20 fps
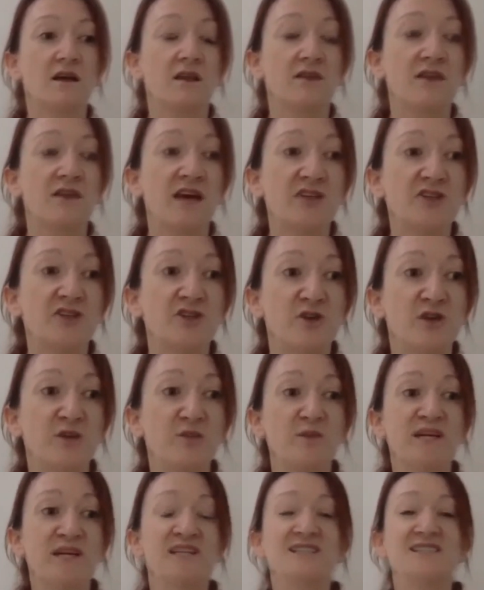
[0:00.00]
that you can
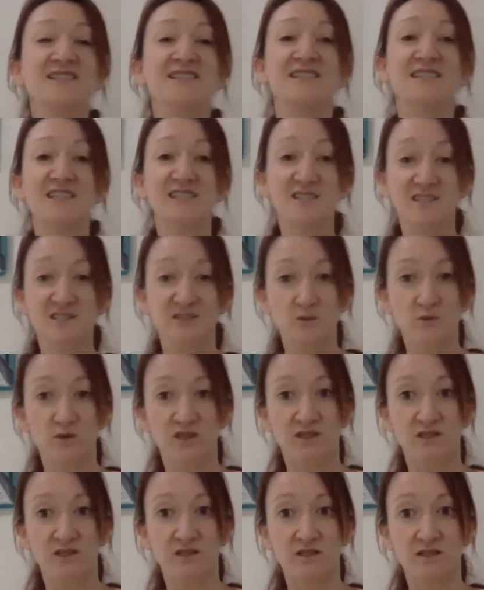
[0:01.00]
be consistent
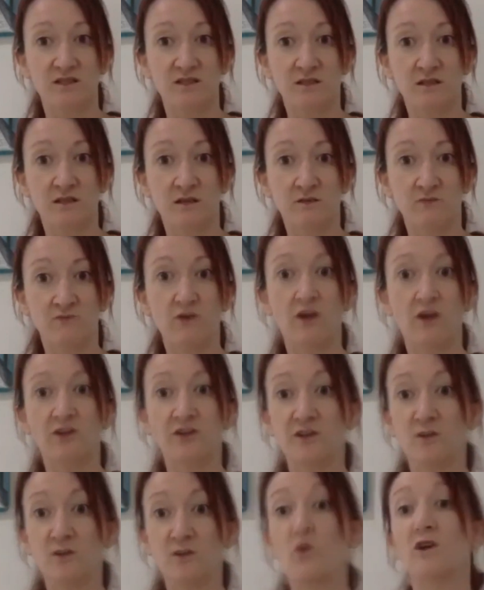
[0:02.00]
with it rather
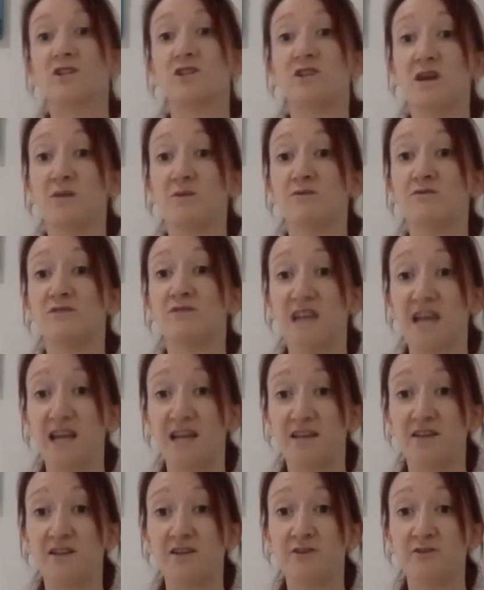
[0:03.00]
than what time of day
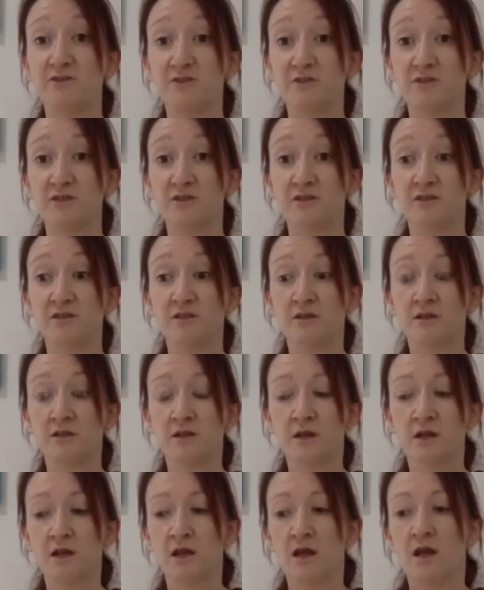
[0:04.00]
that you do it.
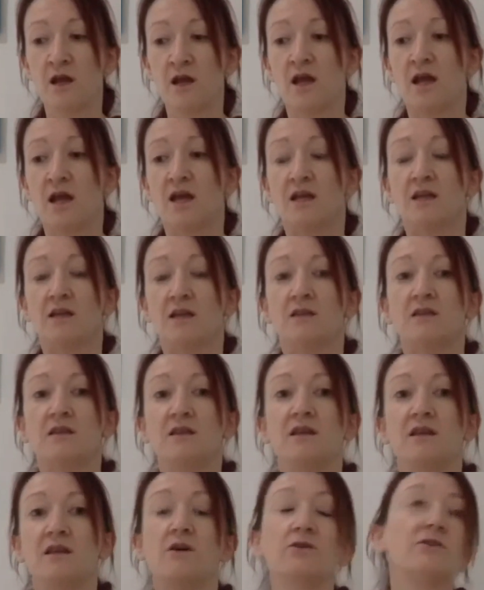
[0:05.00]

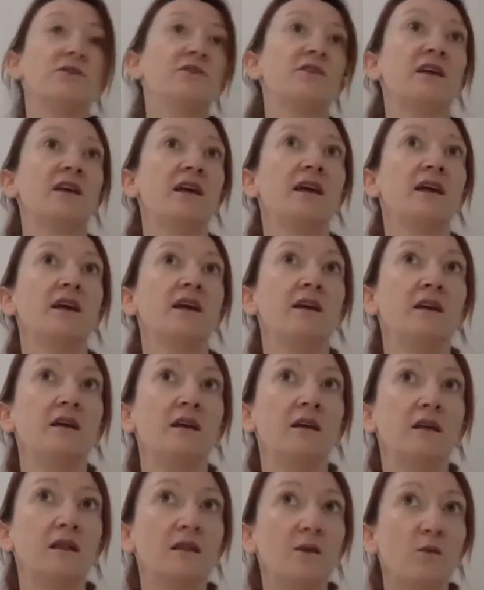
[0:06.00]
The other
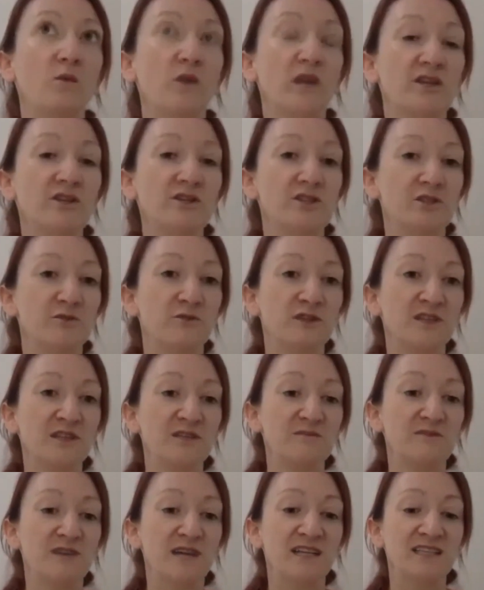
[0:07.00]
thing that we can do for the
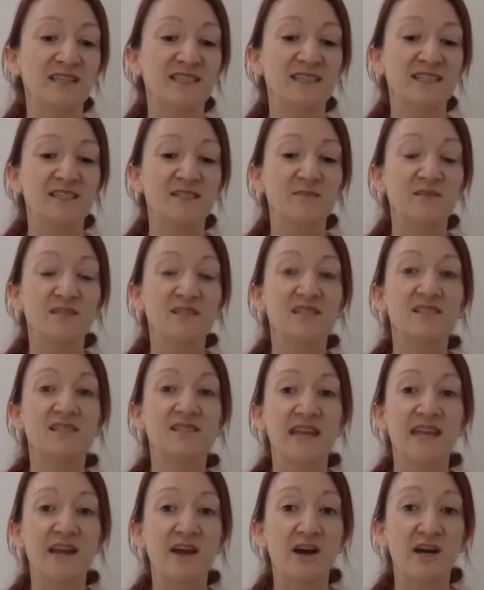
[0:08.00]
lymphatic system is
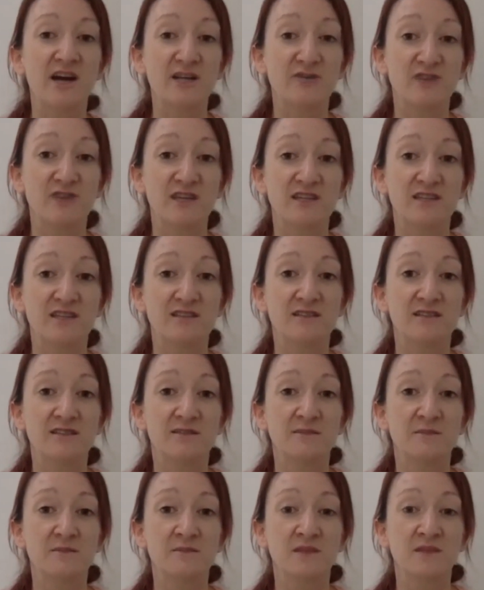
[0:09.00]
stay
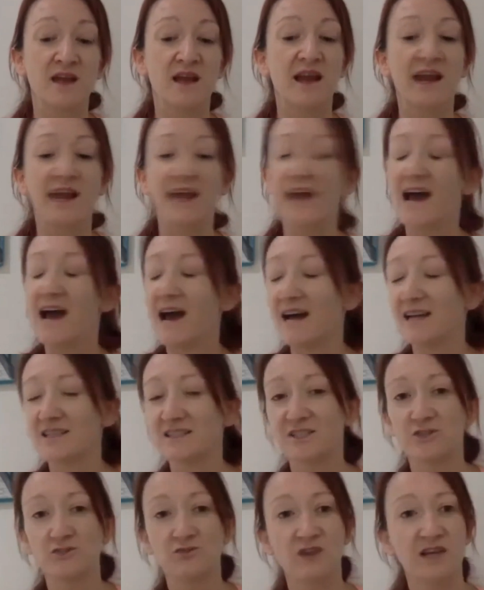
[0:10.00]
hydrated. And I can't
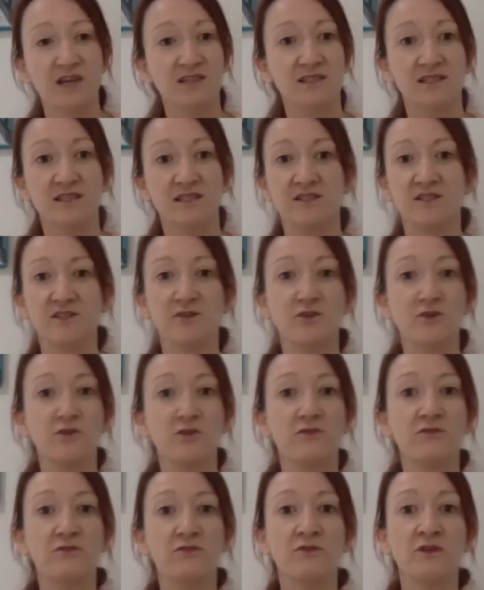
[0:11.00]
stress this
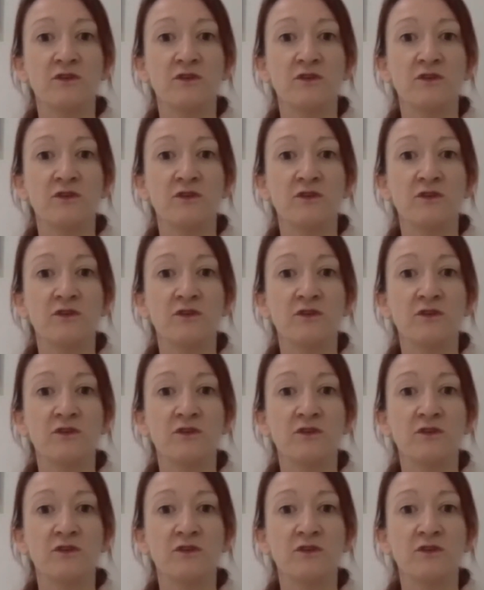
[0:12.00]
enough.